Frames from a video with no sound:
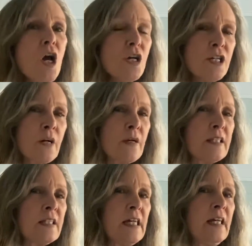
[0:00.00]
You know, I
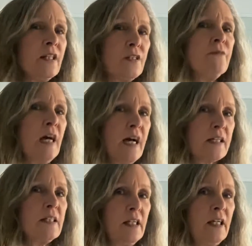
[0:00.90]
stay in this
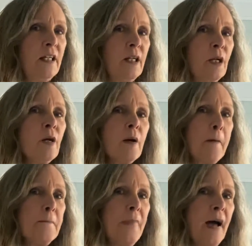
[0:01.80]
vaccine
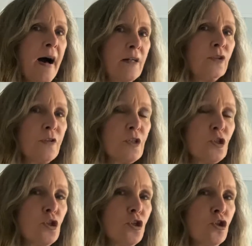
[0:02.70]
battle, this
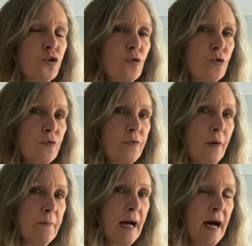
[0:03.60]
truth
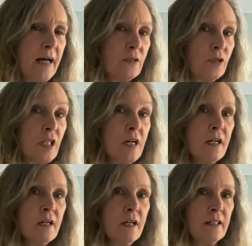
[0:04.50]
battle.
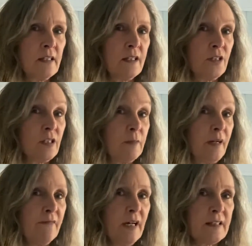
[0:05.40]
It's not just
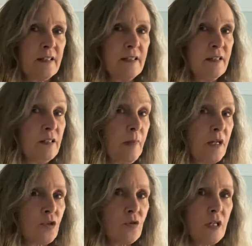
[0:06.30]
about vaccines, it's
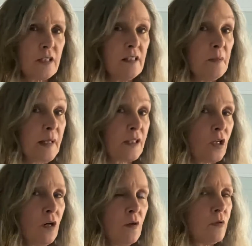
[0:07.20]
about drugs, it's about the
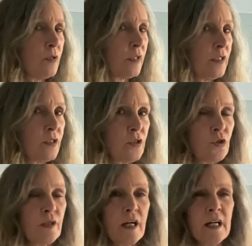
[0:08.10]
whole
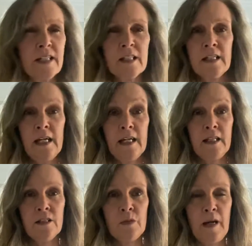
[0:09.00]
industry. I stay in
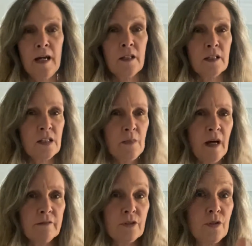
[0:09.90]
this battle in spite
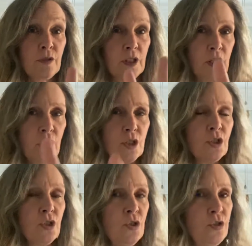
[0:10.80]
of losing
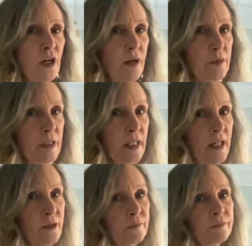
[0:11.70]
2 jobs now.